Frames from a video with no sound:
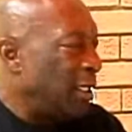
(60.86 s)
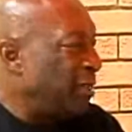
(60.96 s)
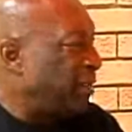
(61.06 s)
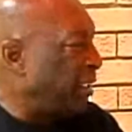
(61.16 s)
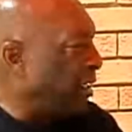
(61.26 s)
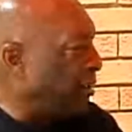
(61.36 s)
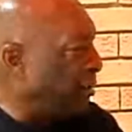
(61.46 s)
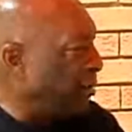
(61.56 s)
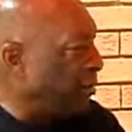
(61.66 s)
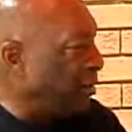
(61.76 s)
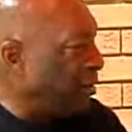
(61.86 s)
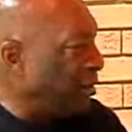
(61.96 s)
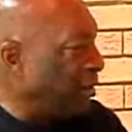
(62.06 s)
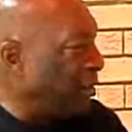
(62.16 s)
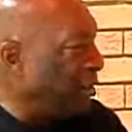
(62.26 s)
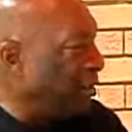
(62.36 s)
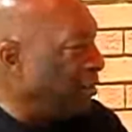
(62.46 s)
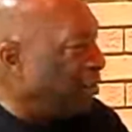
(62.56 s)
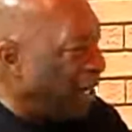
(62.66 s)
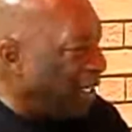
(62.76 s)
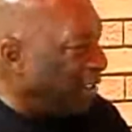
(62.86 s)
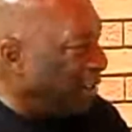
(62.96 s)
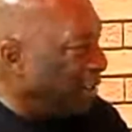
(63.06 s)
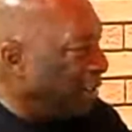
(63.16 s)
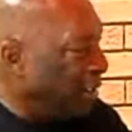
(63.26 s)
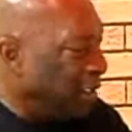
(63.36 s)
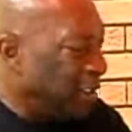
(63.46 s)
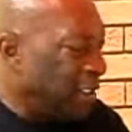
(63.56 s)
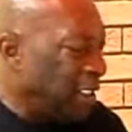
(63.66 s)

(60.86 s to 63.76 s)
I said, what? He said,